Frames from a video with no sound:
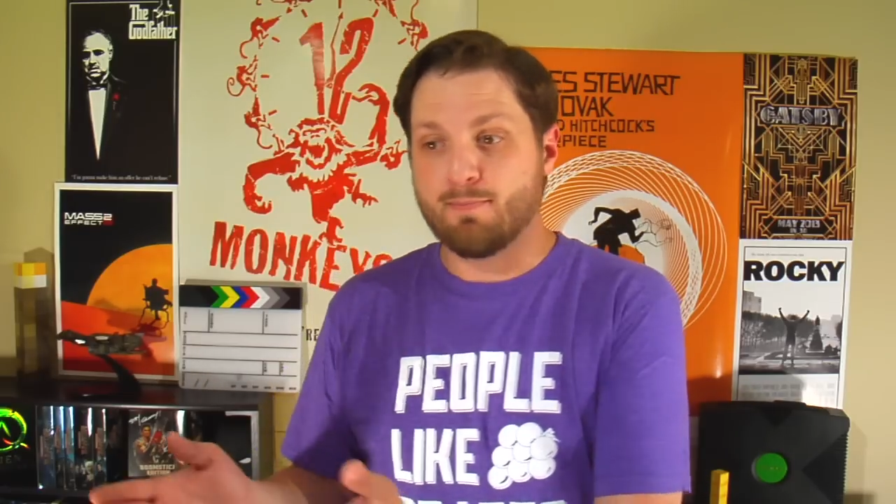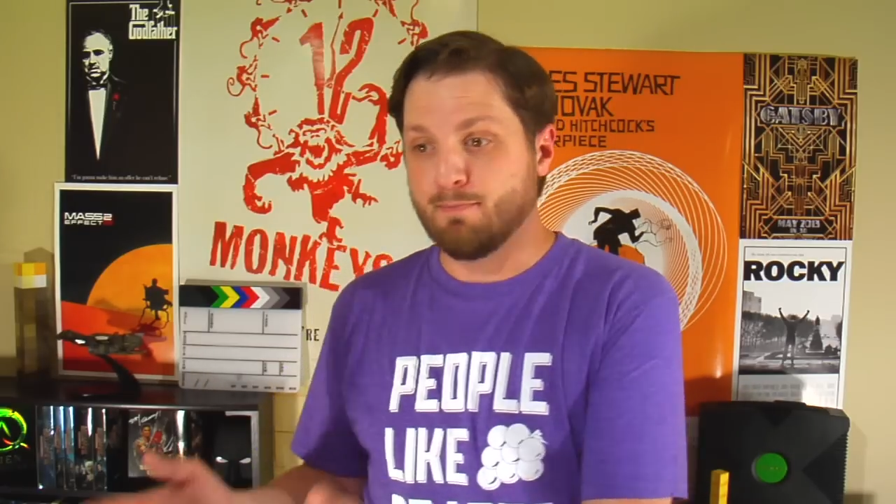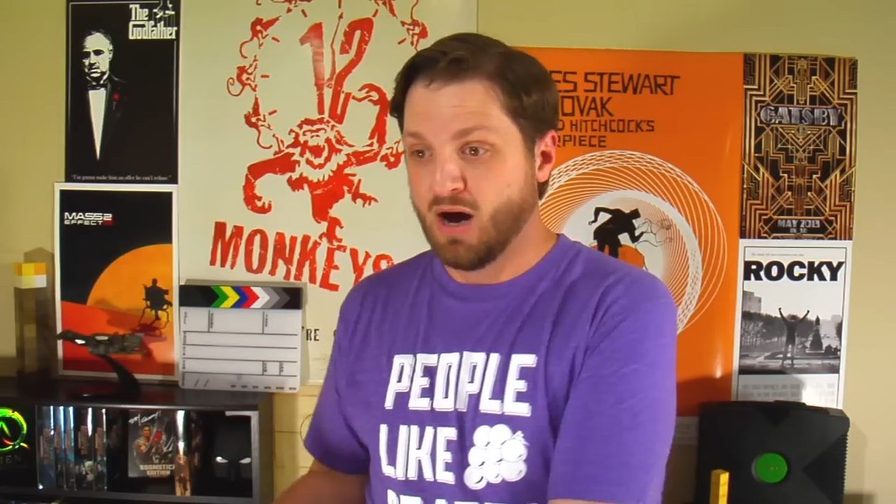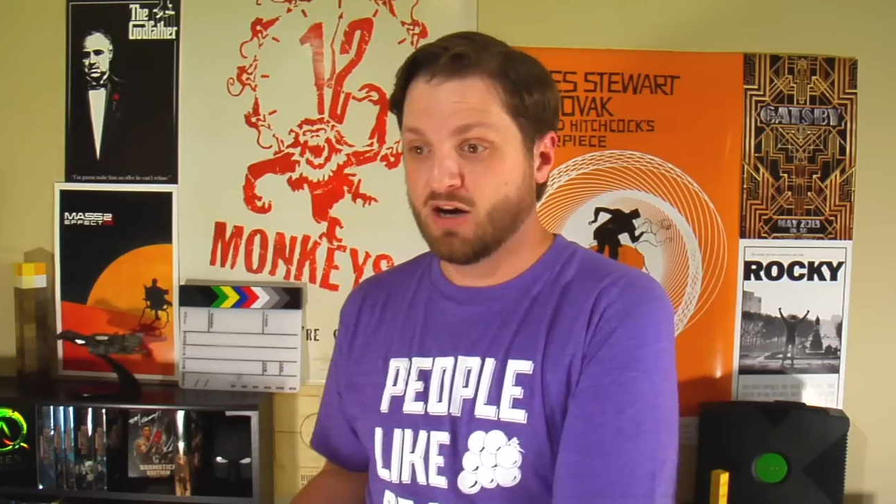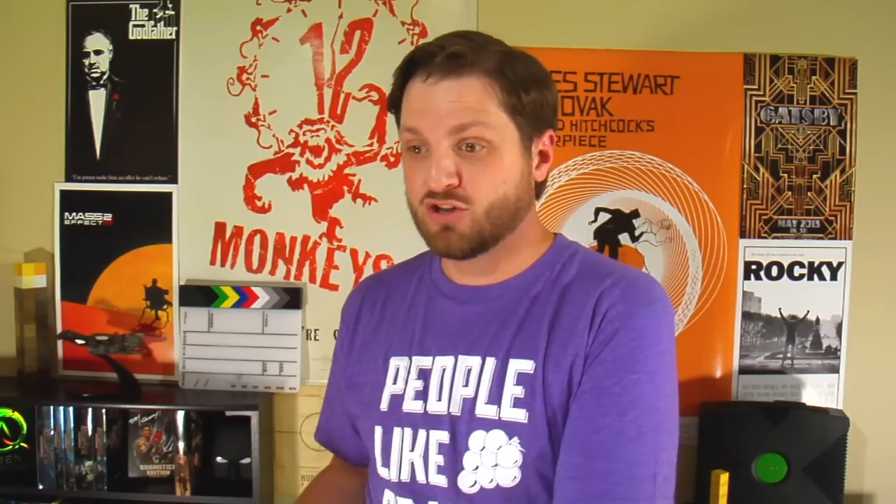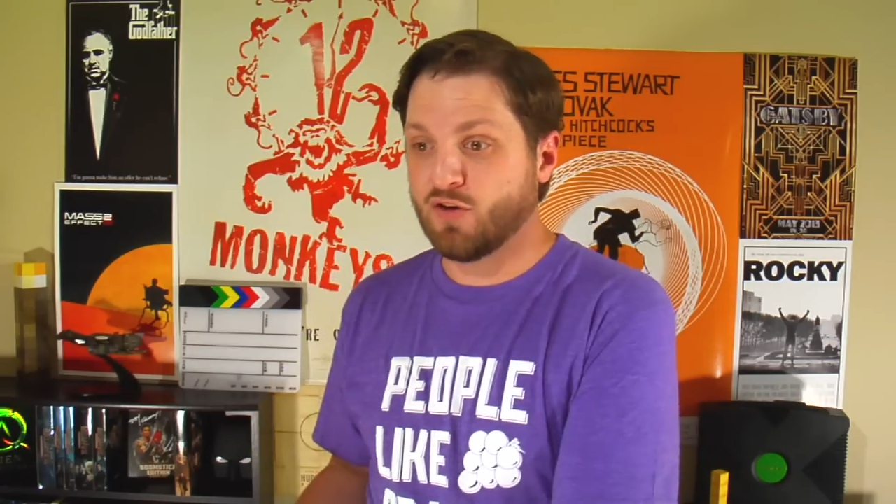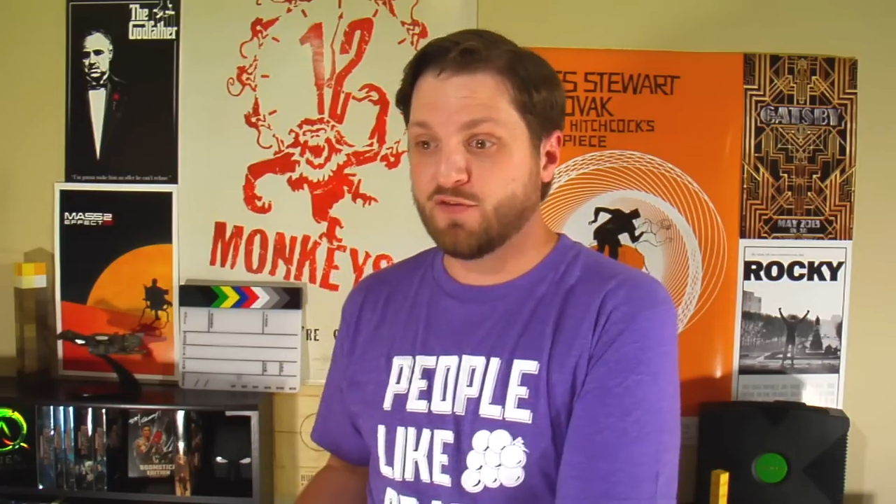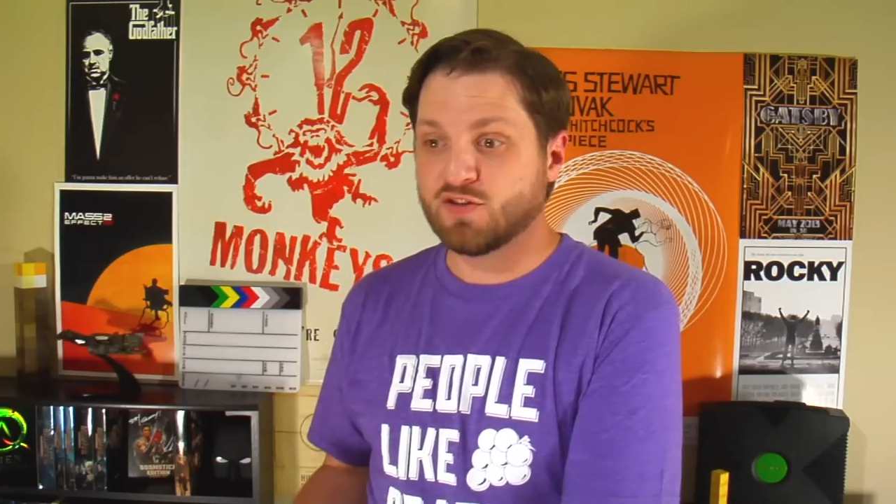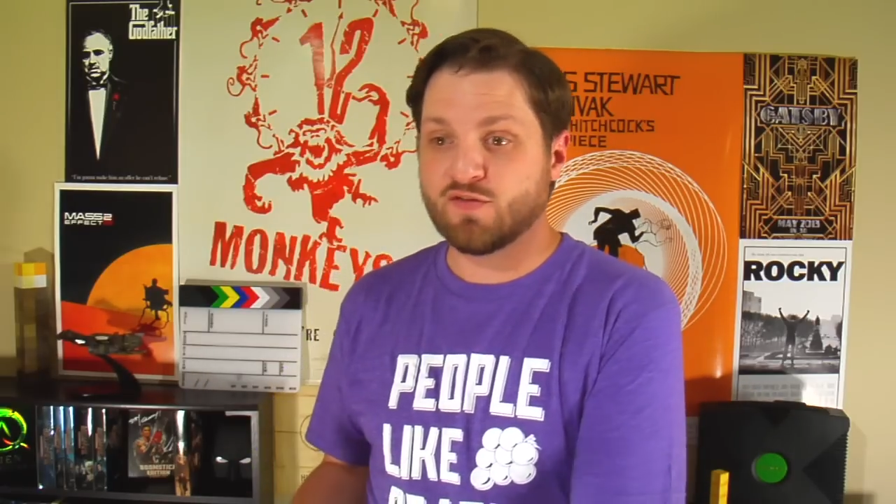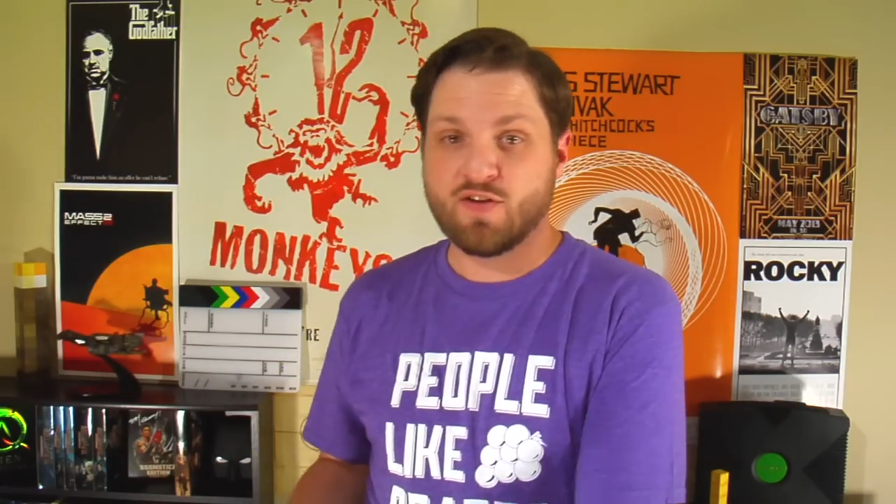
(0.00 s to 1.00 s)
box
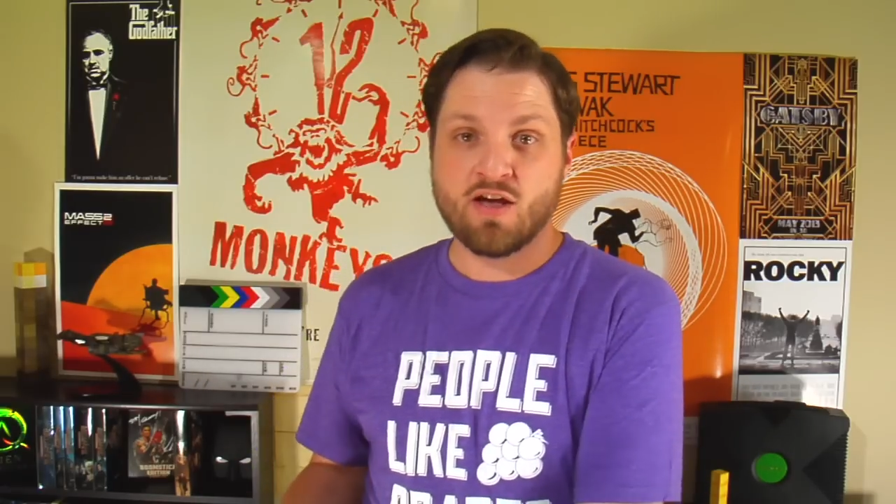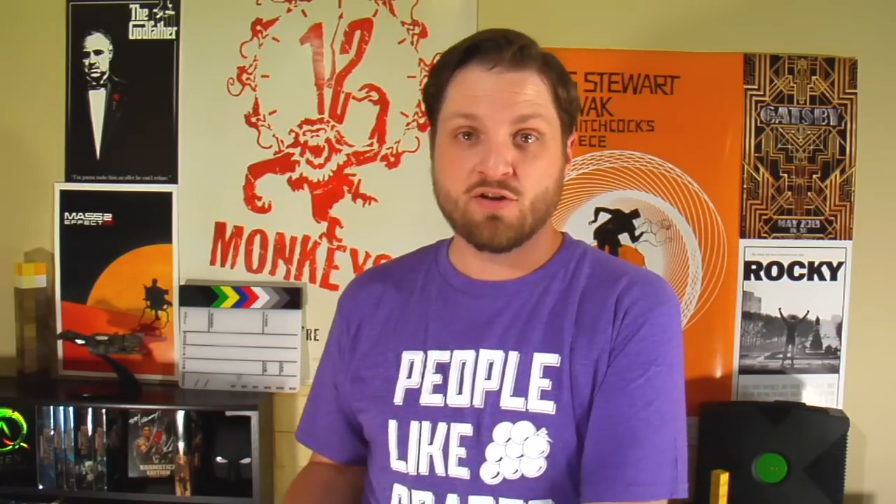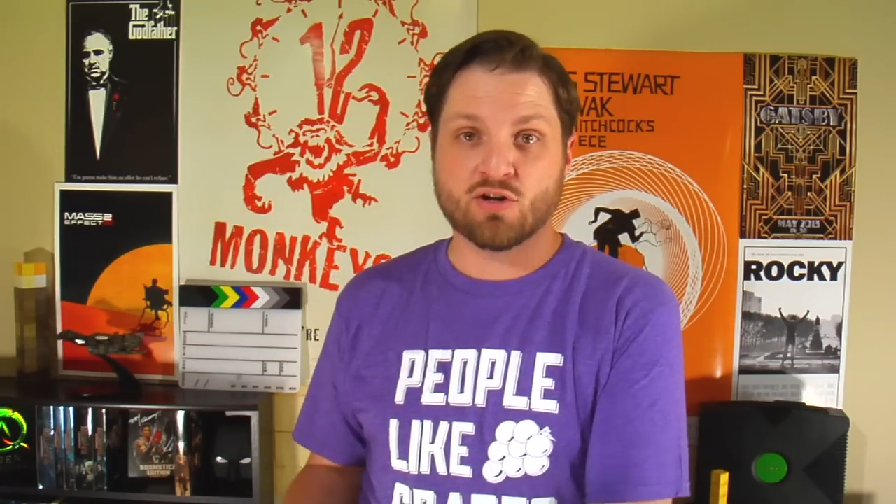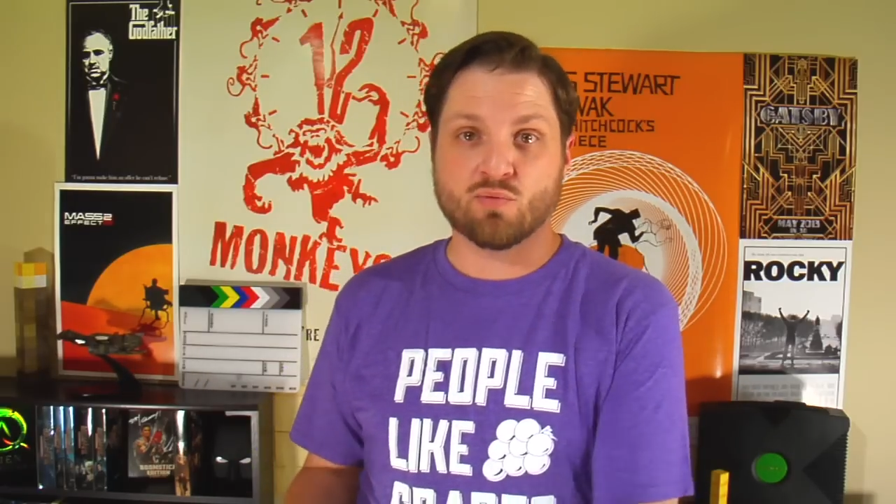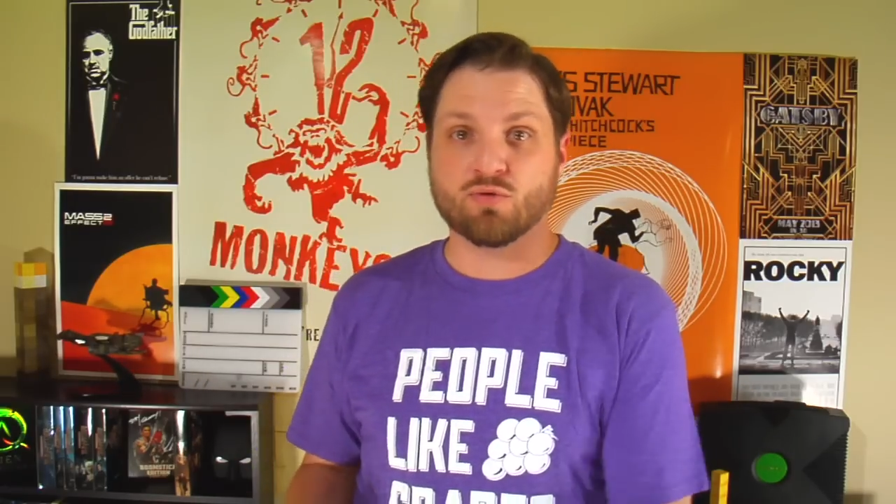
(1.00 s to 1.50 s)
office failure,